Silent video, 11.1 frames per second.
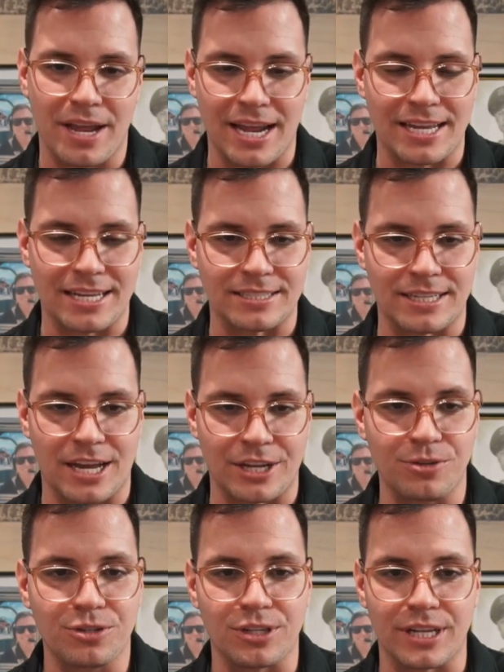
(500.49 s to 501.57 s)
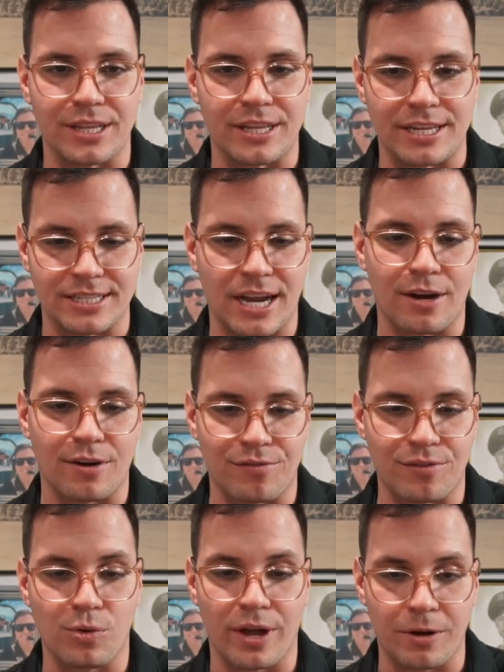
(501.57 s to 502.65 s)
And usually the entire
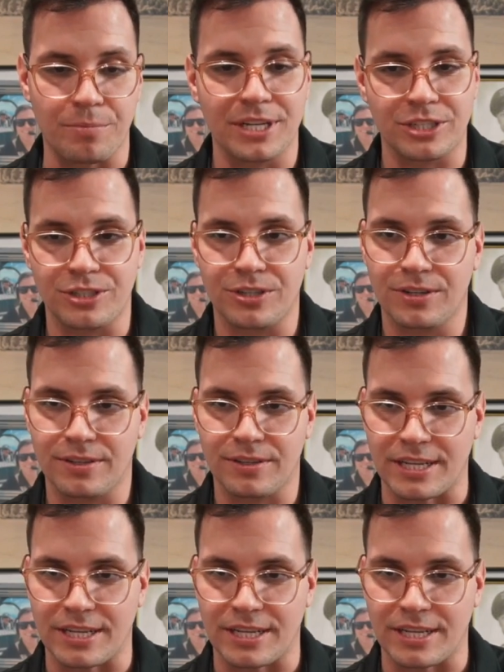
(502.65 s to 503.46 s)
fuel air mixture